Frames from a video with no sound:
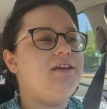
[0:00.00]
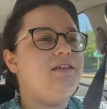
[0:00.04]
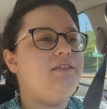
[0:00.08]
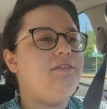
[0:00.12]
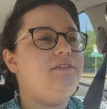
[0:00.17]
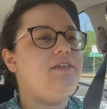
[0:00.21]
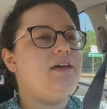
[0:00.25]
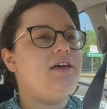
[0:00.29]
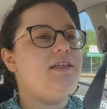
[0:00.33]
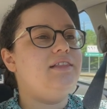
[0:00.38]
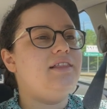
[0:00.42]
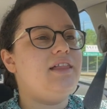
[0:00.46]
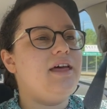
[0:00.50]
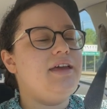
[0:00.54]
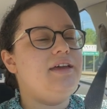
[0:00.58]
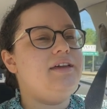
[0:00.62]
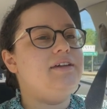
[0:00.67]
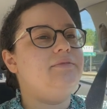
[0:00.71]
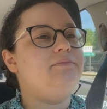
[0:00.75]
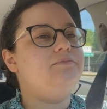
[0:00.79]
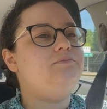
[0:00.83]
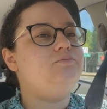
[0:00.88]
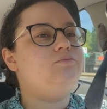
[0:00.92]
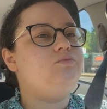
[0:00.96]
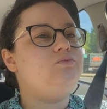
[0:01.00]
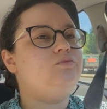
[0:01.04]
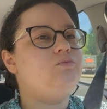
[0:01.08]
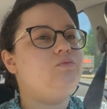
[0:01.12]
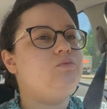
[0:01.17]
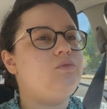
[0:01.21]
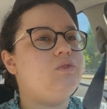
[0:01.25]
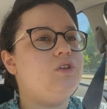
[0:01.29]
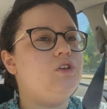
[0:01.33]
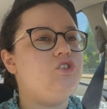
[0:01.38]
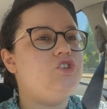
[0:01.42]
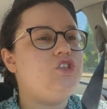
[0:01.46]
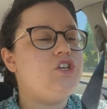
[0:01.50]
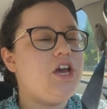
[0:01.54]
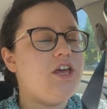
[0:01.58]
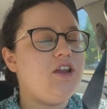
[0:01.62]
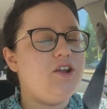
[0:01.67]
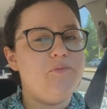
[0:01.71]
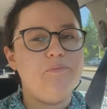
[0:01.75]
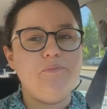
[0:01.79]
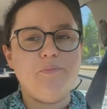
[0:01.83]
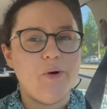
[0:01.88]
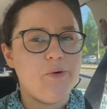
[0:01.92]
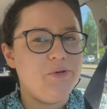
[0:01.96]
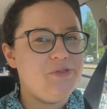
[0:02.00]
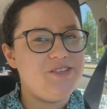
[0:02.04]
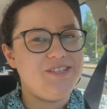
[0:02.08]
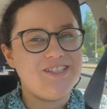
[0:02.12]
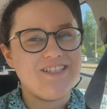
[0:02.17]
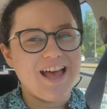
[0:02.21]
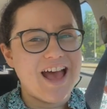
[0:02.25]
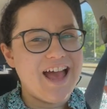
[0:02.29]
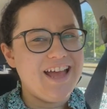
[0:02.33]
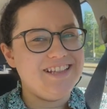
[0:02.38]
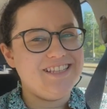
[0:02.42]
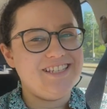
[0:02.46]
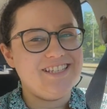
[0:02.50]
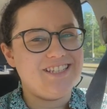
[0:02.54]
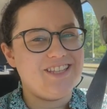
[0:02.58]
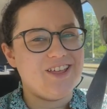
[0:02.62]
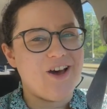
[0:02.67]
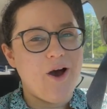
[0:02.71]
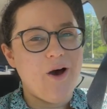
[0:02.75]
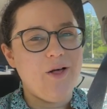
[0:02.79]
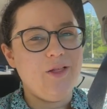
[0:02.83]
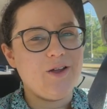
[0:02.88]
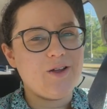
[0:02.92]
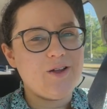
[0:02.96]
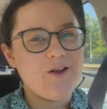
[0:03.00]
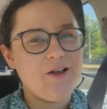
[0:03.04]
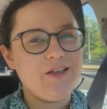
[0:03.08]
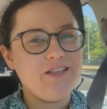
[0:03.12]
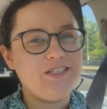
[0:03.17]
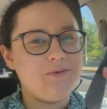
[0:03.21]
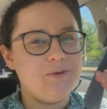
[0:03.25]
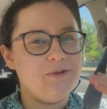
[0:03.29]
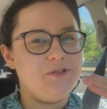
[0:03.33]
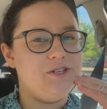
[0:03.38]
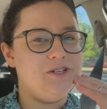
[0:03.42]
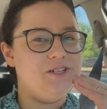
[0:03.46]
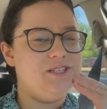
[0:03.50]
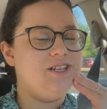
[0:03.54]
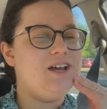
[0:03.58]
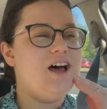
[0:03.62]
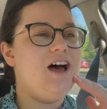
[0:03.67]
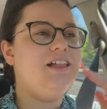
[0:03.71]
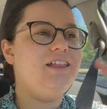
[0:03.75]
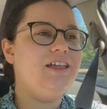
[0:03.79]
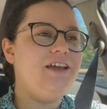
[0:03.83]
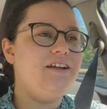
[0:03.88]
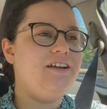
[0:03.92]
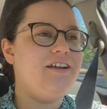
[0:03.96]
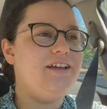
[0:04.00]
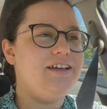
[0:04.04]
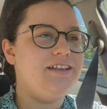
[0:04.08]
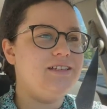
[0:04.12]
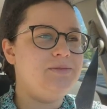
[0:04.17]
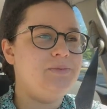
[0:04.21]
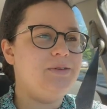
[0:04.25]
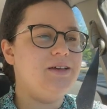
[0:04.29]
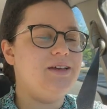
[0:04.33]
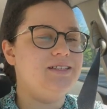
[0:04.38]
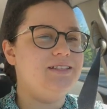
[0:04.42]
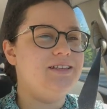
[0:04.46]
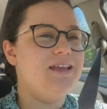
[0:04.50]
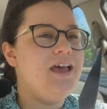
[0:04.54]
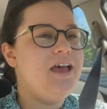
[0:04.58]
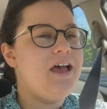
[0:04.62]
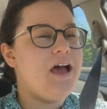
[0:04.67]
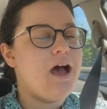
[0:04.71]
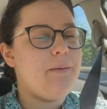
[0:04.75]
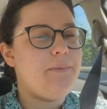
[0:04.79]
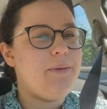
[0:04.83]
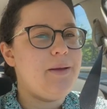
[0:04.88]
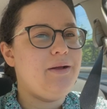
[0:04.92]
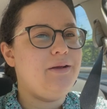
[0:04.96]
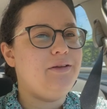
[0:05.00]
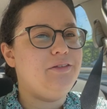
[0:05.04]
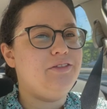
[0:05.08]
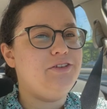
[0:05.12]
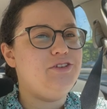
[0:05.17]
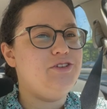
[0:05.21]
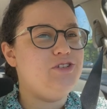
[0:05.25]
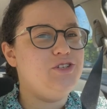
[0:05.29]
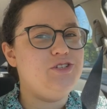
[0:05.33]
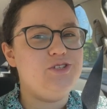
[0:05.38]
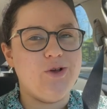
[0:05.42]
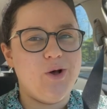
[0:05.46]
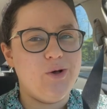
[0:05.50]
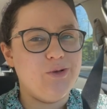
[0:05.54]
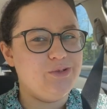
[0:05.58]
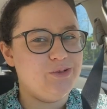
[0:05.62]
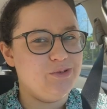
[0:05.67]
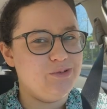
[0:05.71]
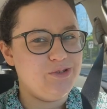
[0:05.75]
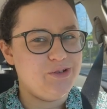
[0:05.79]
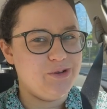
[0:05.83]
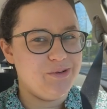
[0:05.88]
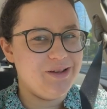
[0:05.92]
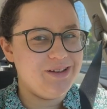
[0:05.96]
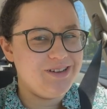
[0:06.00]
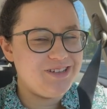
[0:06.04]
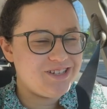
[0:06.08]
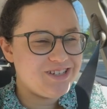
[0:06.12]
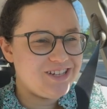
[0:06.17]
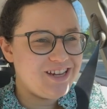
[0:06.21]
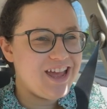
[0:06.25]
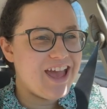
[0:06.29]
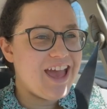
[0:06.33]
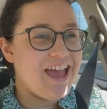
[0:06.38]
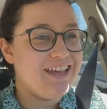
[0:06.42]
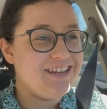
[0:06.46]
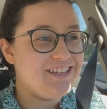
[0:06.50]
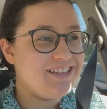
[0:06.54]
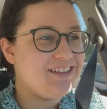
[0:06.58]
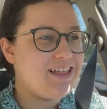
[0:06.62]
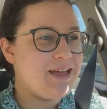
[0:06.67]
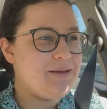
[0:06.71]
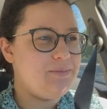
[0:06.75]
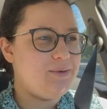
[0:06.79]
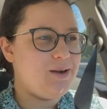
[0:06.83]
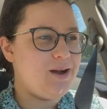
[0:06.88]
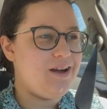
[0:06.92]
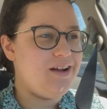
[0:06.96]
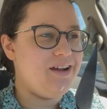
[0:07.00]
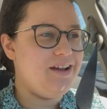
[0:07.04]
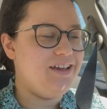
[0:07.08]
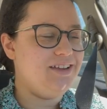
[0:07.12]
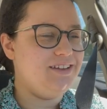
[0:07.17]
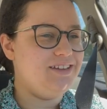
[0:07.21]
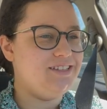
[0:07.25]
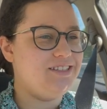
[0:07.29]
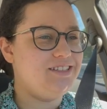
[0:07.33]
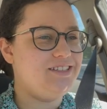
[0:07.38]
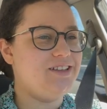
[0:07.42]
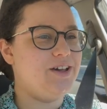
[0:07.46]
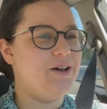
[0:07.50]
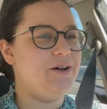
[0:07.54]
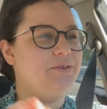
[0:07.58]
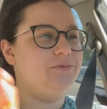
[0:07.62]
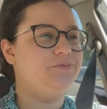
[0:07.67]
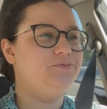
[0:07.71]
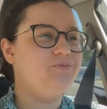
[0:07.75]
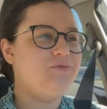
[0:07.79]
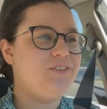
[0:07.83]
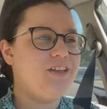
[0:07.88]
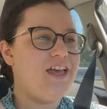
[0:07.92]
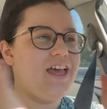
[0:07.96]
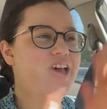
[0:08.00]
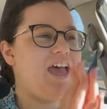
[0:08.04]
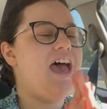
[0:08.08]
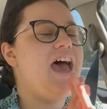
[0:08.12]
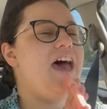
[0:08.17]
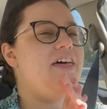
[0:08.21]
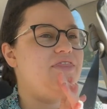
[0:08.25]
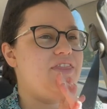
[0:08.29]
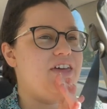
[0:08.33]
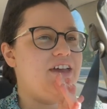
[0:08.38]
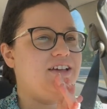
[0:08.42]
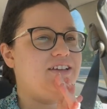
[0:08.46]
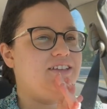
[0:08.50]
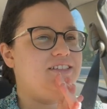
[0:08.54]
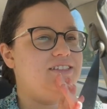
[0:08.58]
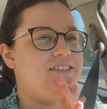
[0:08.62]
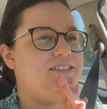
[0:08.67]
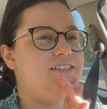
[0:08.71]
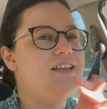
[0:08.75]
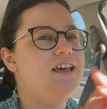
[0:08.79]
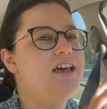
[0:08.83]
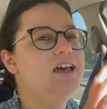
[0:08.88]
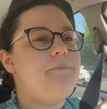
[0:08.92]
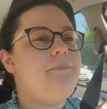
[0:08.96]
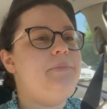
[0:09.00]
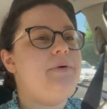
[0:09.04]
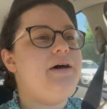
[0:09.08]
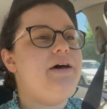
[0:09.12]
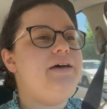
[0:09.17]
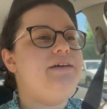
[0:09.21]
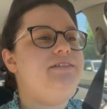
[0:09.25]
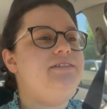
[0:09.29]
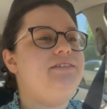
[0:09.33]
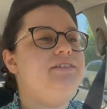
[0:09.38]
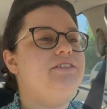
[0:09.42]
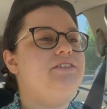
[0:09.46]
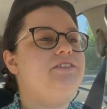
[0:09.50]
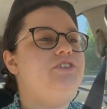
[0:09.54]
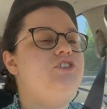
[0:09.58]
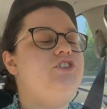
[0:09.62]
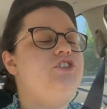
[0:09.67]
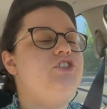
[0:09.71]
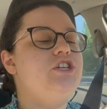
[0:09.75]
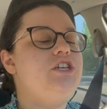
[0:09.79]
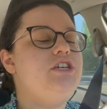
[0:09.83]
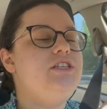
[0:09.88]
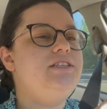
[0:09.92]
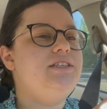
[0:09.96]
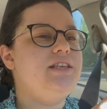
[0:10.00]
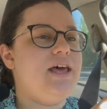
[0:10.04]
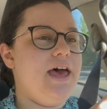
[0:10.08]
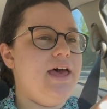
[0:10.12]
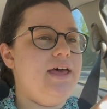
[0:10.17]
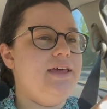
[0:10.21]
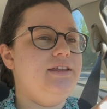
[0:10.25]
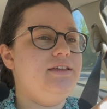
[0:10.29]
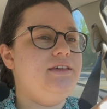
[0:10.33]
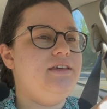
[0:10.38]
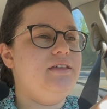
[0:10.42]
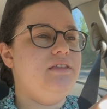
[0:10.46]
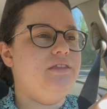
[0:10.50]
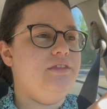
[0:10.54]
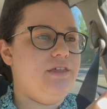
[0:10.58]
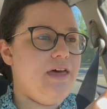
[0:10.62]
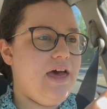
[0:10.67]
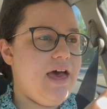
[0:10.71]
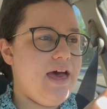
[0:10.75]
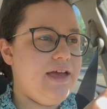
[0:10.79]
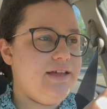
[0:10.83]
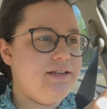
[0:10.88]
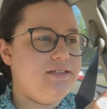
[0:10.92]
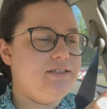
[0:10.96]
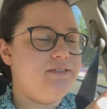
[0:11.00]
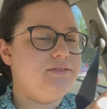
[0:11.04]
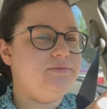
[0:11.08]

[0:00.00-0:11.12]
that, like, she kind of both sides of the Holocaust, which is hilarious because apparently she's also Jewish and a librarian, so ethics. But she said that,